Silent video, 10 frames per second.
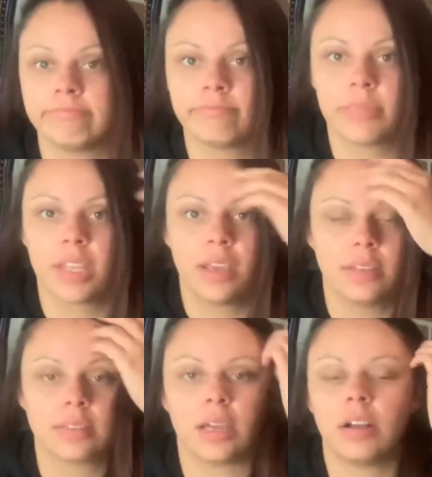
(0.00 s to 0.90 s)

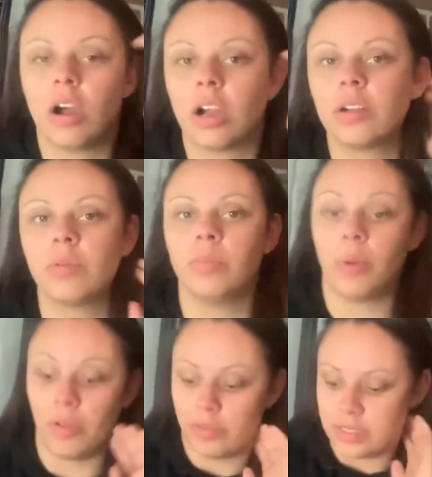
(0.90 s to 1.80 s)
it's kind of hard when
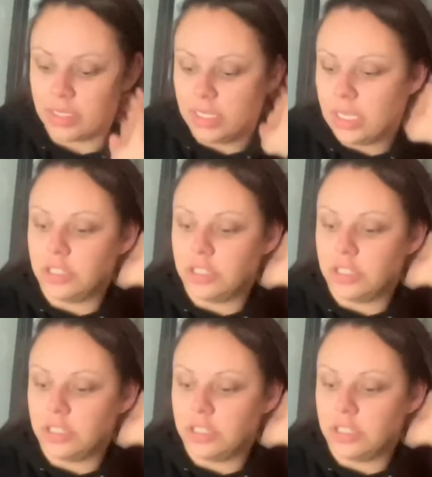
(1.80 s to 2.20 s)
both of us need to get